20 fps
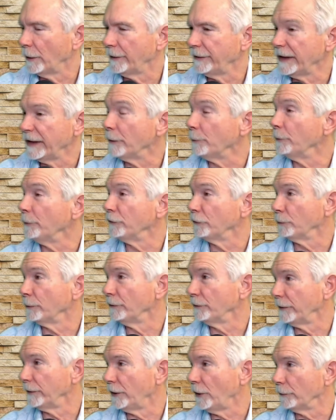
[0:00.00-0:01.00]
I think it was
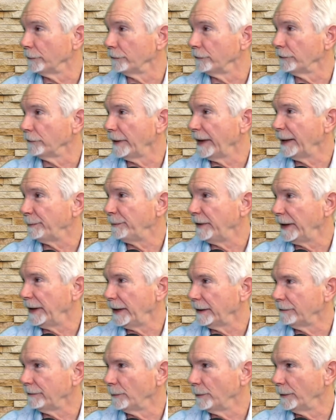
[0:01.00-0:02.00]
originally called Slab
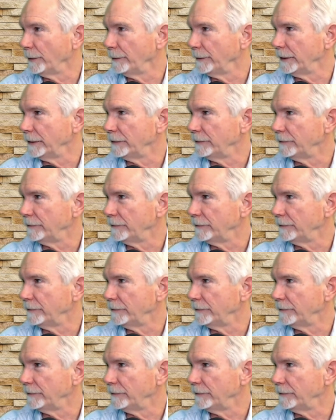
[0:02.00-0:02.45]
Tech, the one that